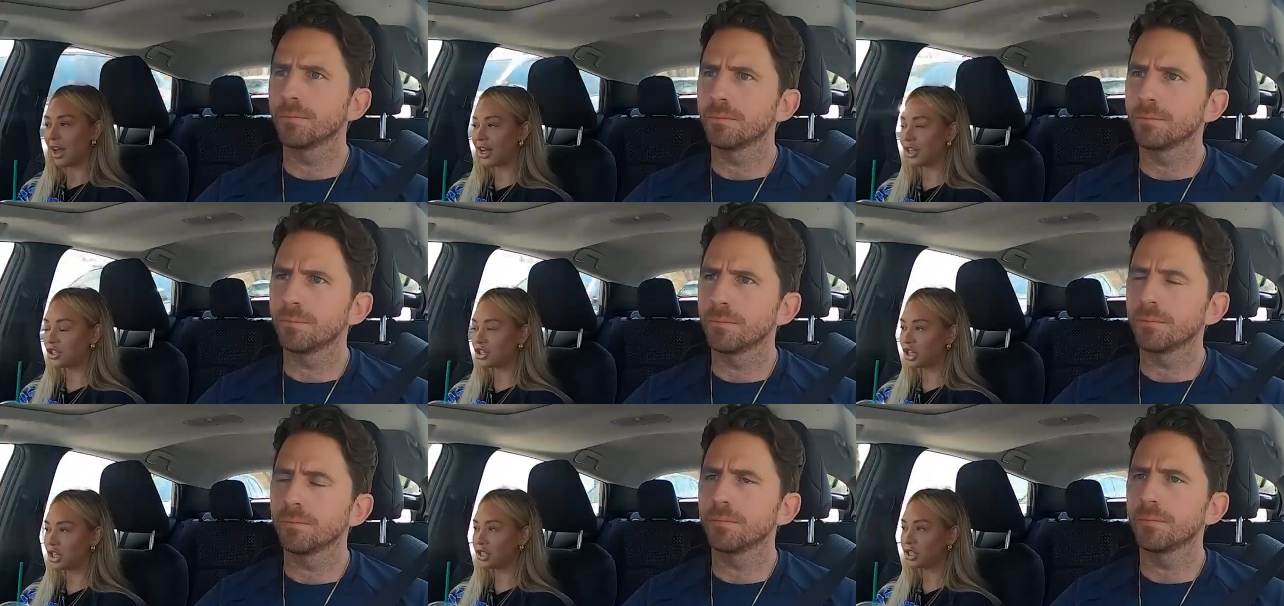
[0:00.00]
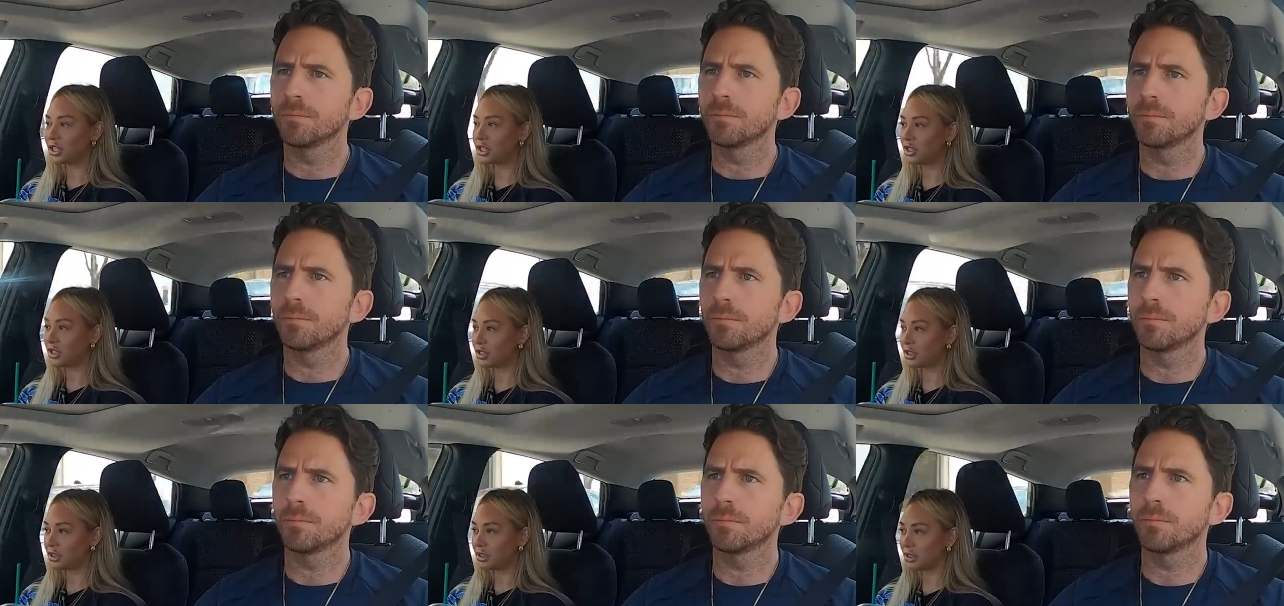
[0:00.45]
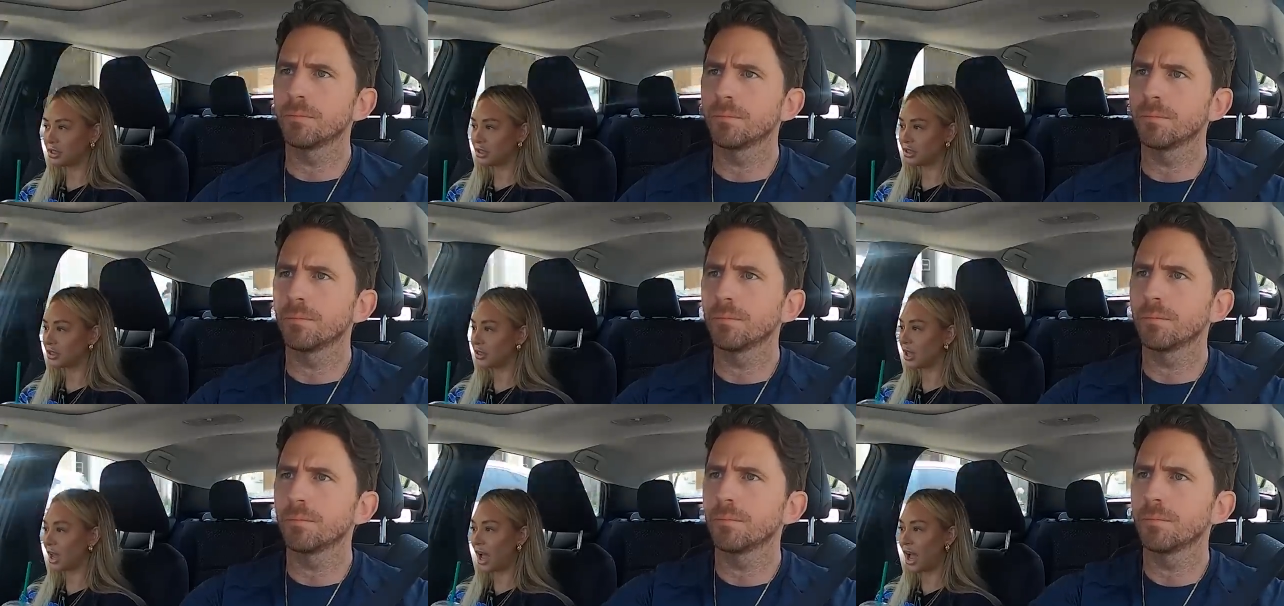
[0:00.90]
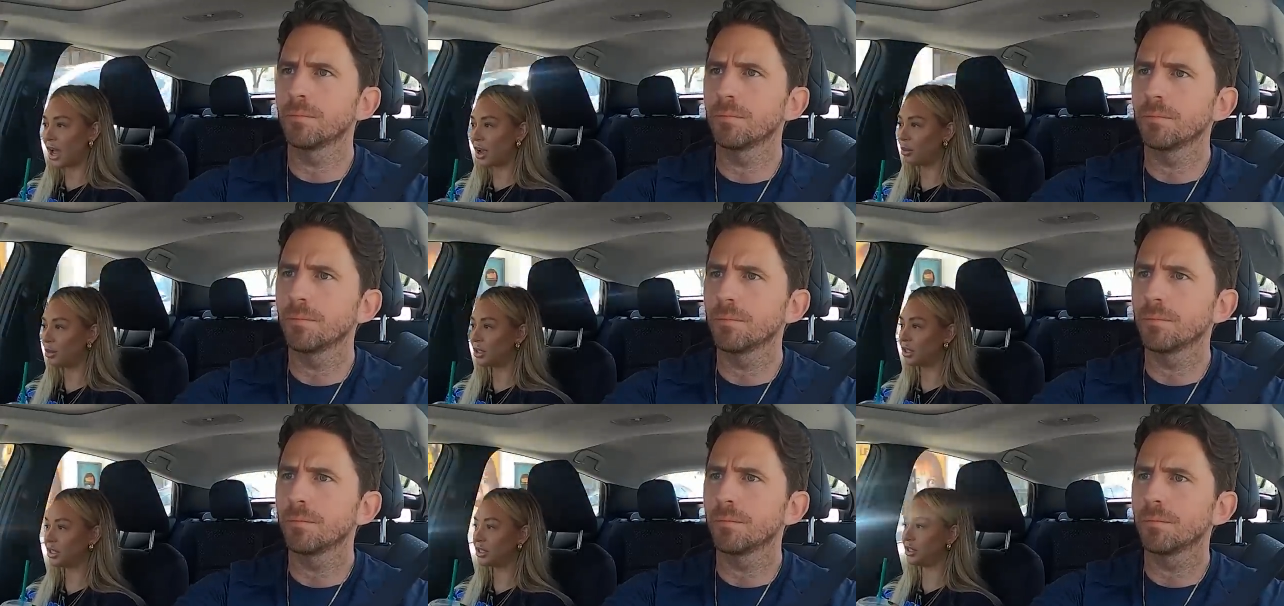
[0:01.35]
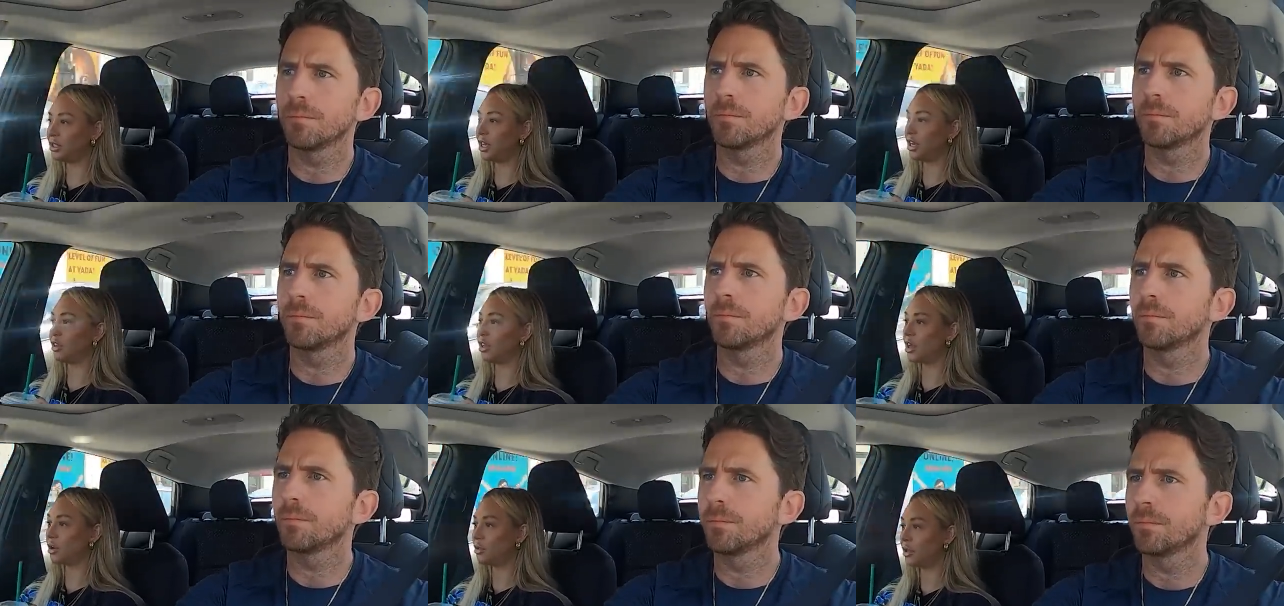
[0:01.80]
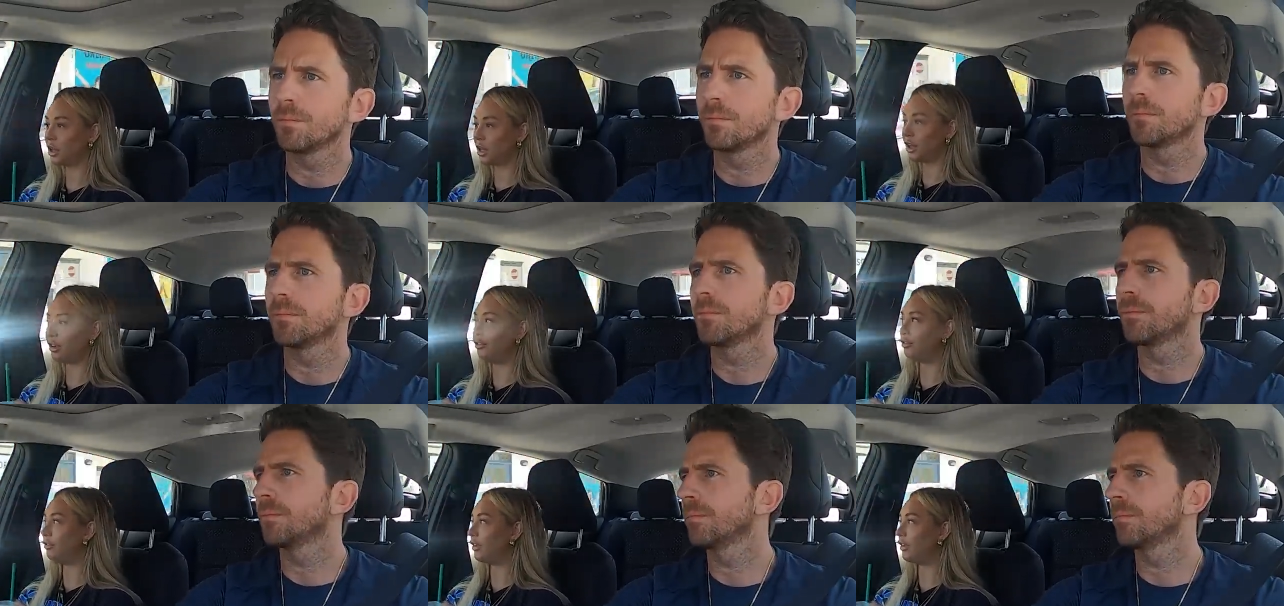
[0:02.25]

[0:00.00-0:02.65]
Speaker 1: I just, I was dealing with a